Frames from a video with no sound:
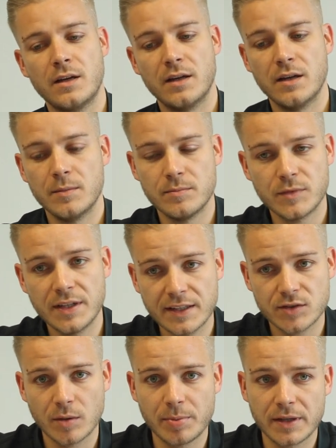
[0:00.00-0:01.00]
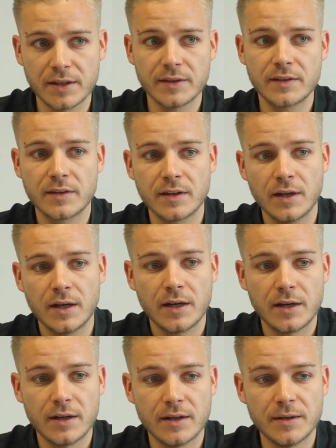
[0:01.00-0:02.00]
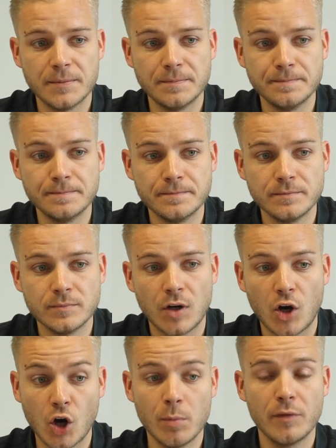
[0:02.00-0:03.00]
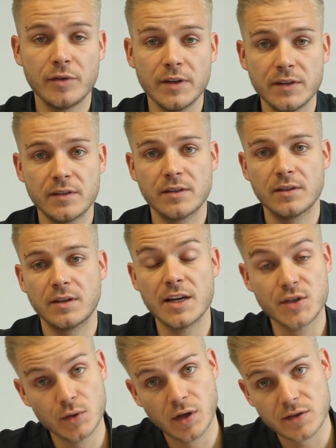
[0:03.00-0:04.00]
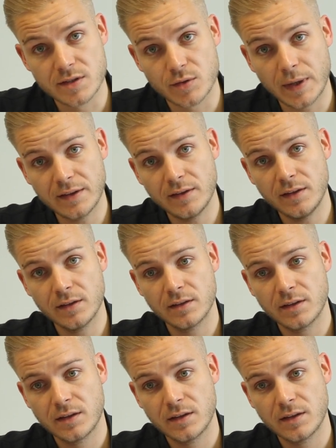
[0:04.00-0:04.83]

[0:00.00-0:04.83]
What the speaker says: The next topic is home office in 2020.